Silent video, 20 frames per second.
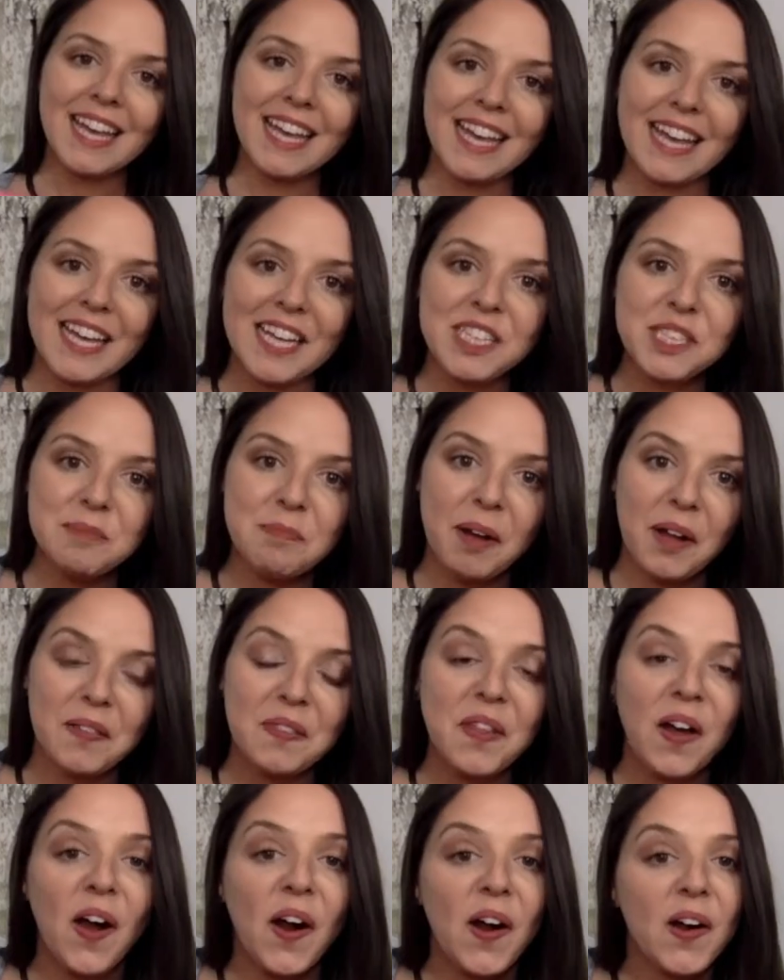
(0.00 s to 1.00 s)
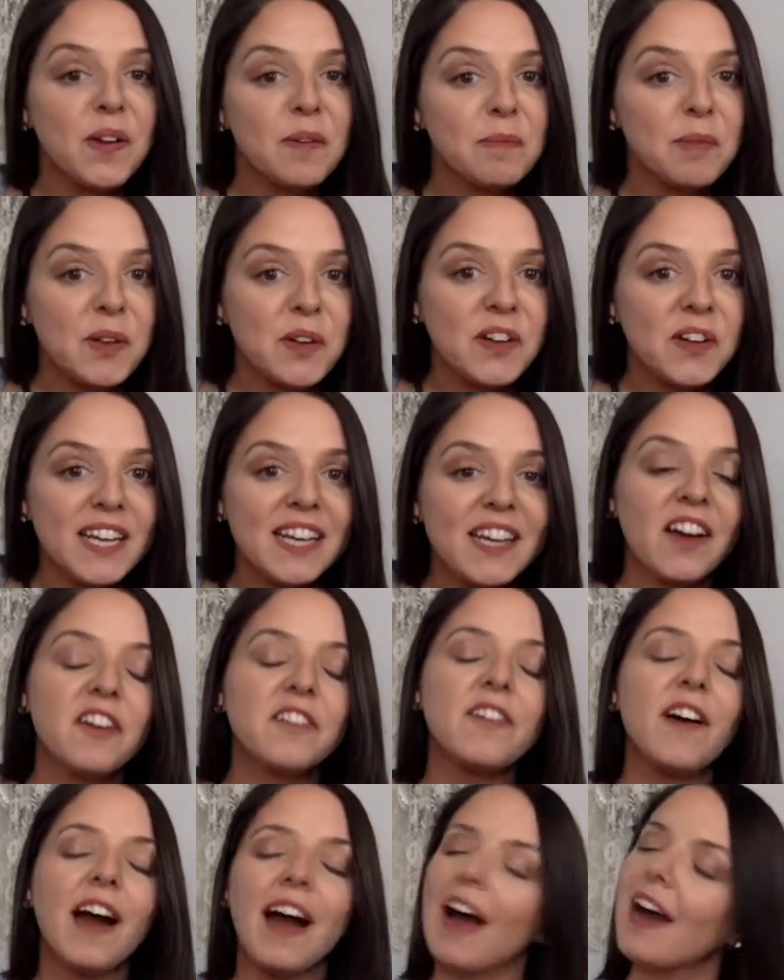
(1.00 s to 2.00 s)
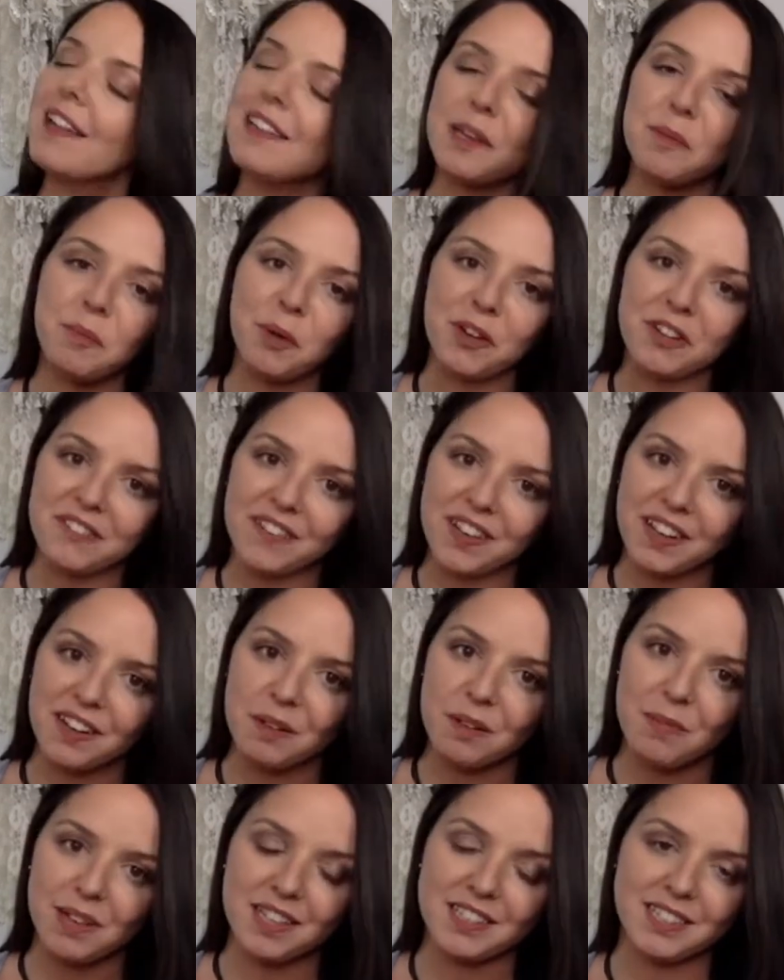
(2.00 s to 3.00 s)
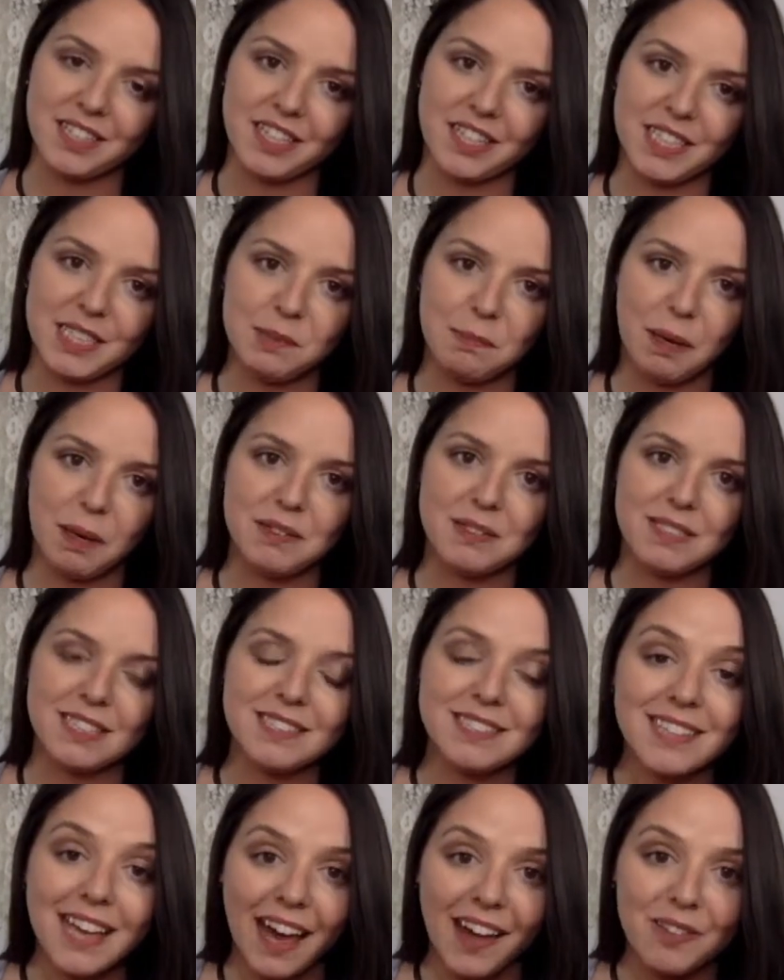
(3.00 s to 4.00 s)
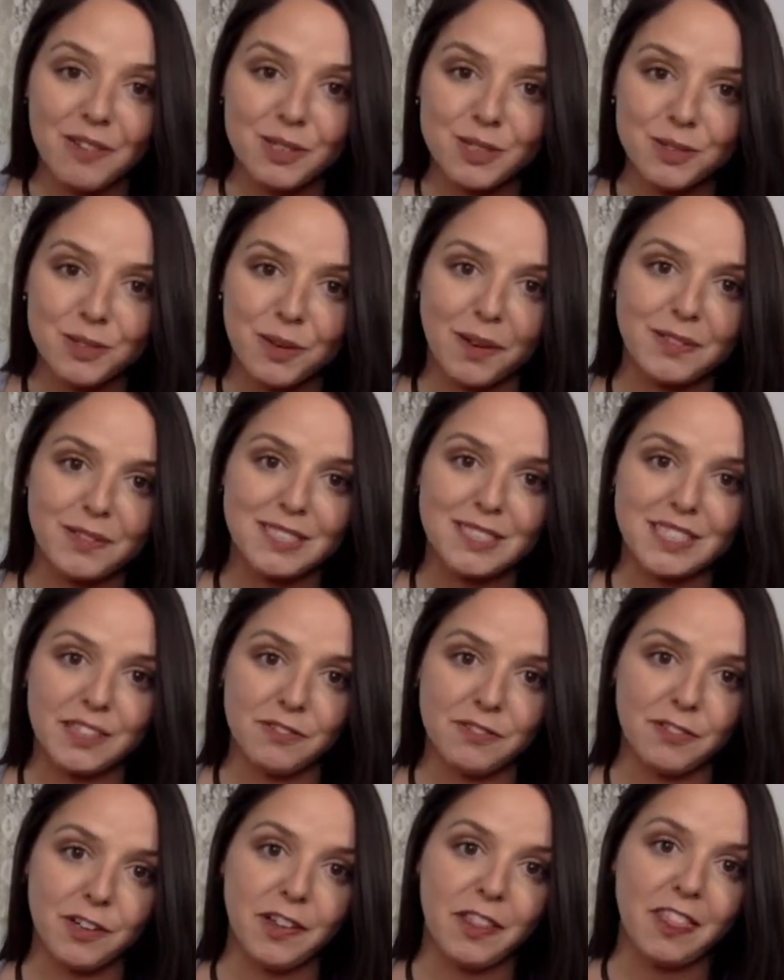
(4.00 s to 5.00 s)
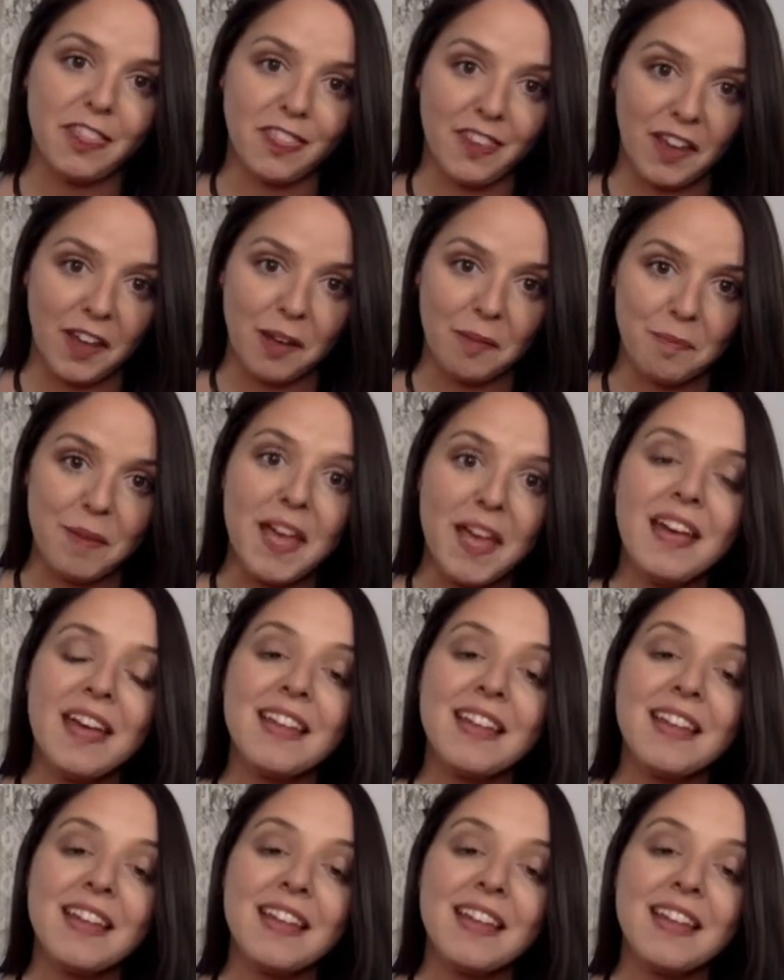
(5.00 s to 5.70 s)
Each month, our community of highly motivated military spouses gathers around a different theme